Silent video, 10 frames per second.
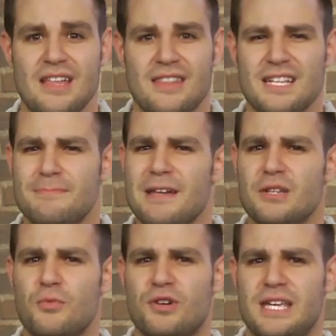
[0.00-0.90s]
This
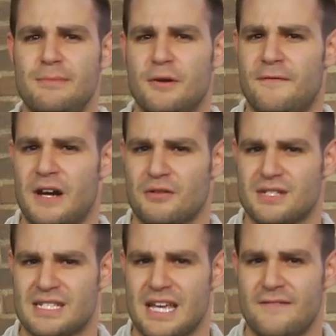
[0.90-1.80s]
method will keep your files
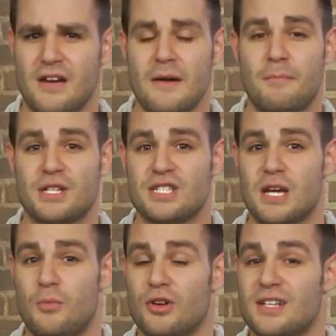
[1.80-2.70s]
safe, but
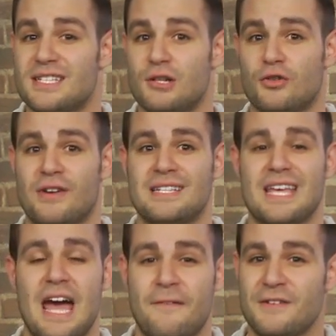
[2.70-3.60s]
someone could still erase
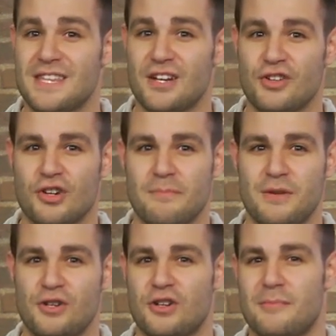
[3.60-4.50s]
everything on your
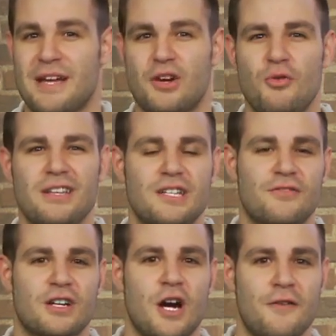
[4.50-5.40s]
computer by going into
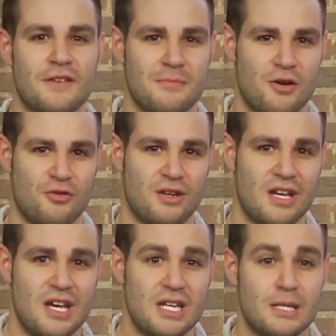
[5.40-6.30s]
recovery mode.
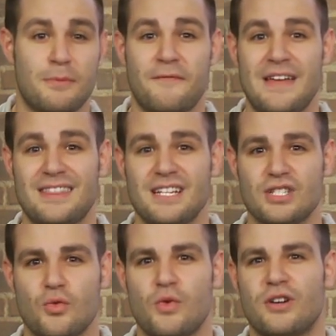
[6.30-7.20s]
To prevent
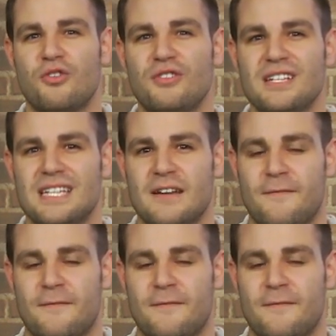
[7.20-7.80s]
this, we are going to set a